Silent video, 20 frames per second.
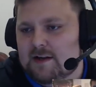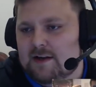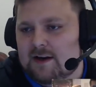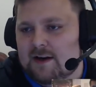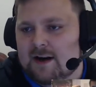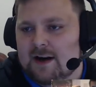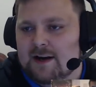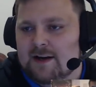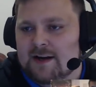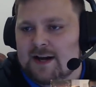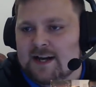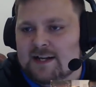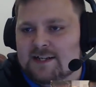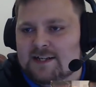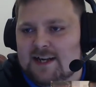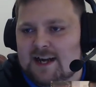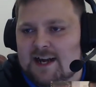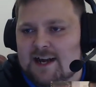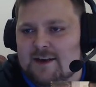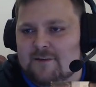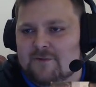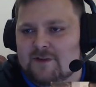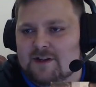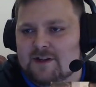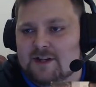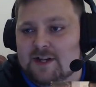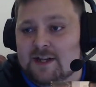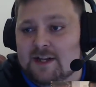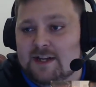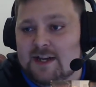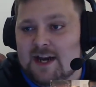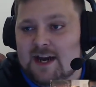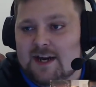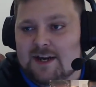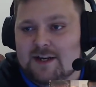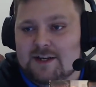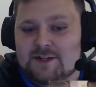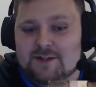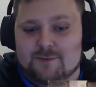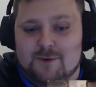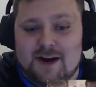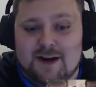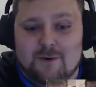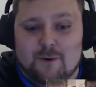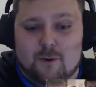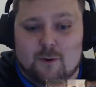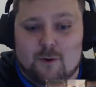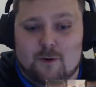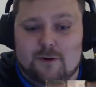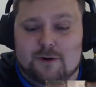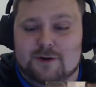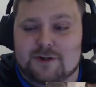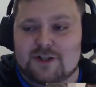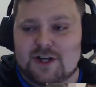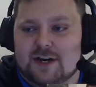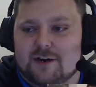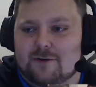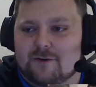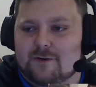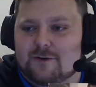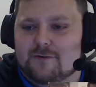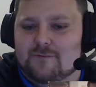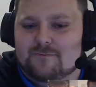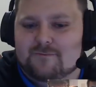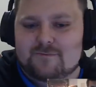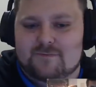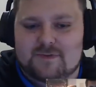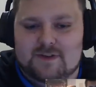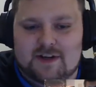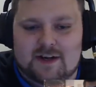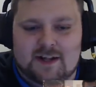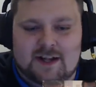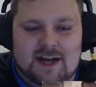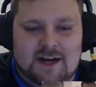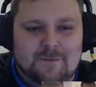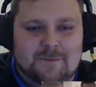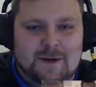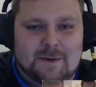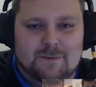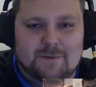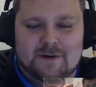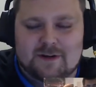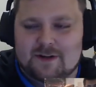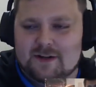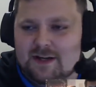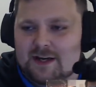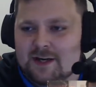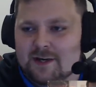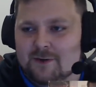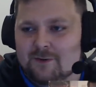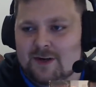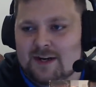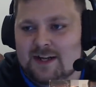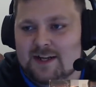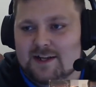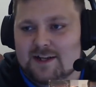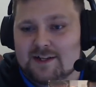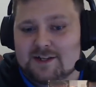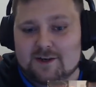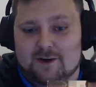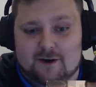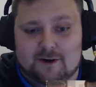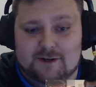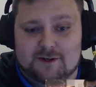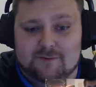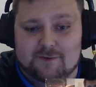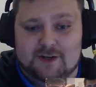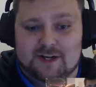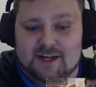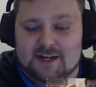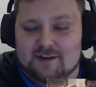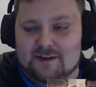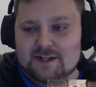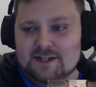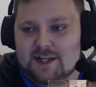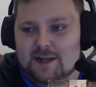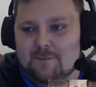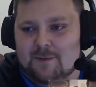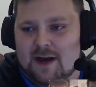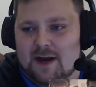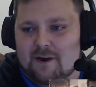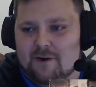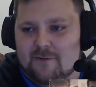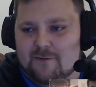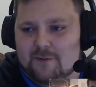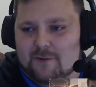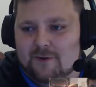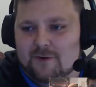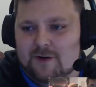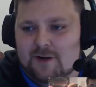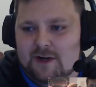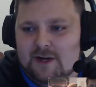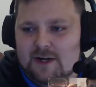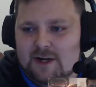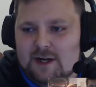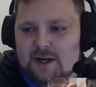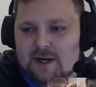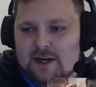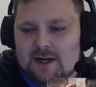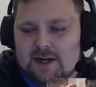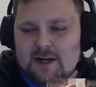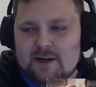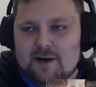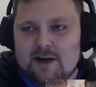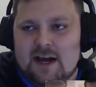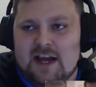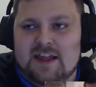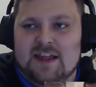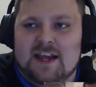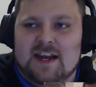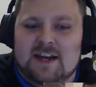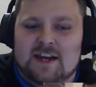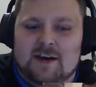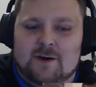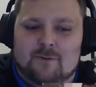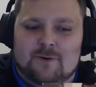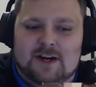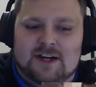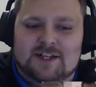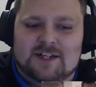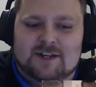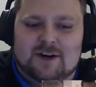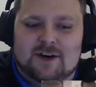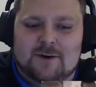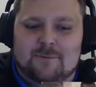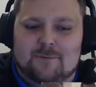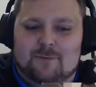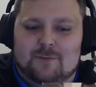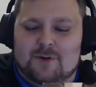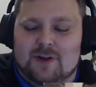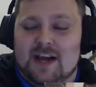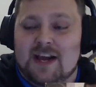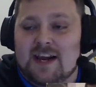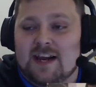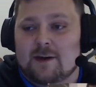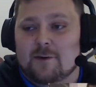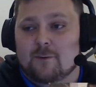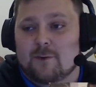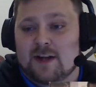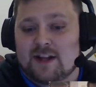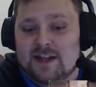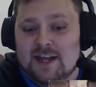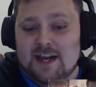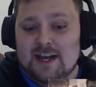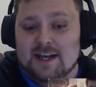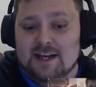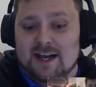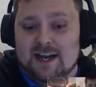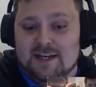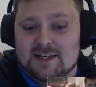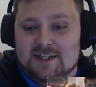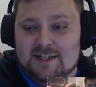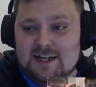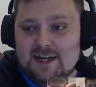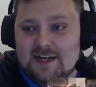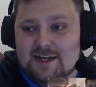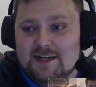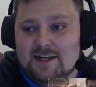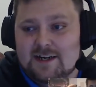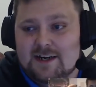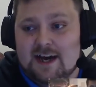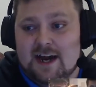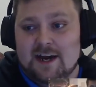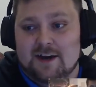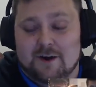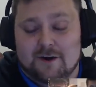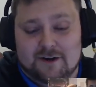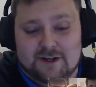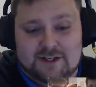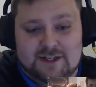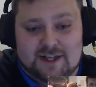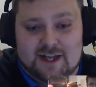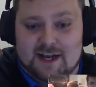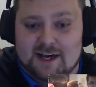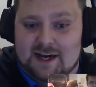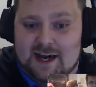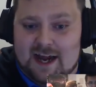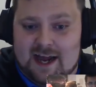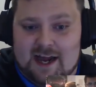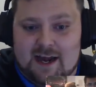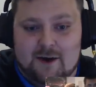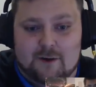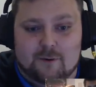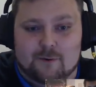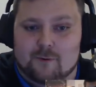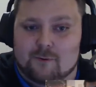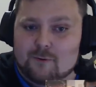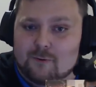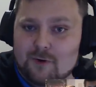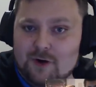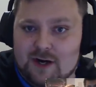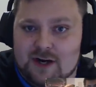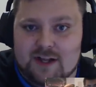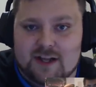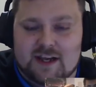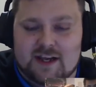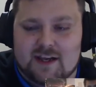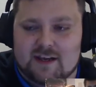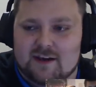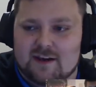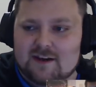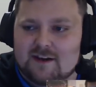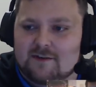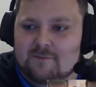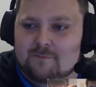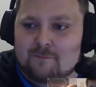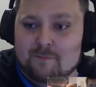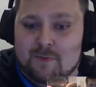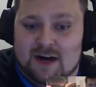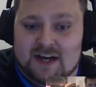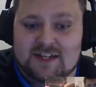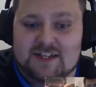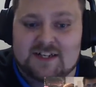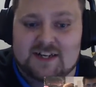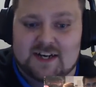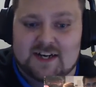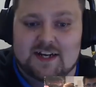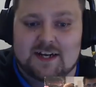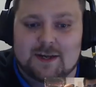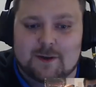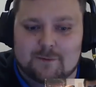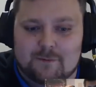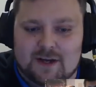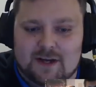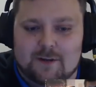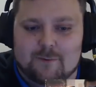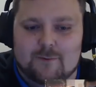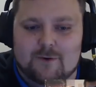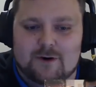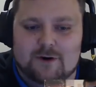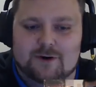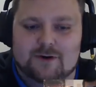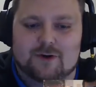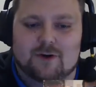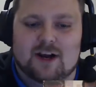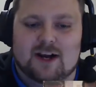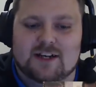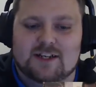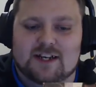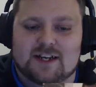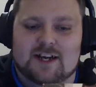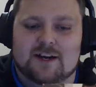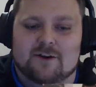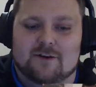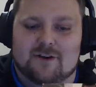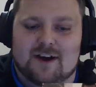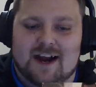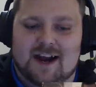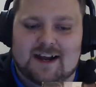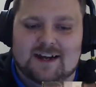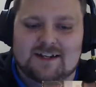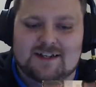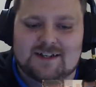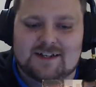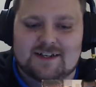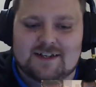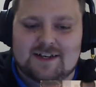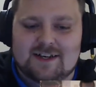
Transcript: All right, next I have Liliana Dreadhorde General. A lot of people agree that this card is ridiculously powerful. And then when I started playing with and against it, I noticed like how really busted it can be when you're trying to interact.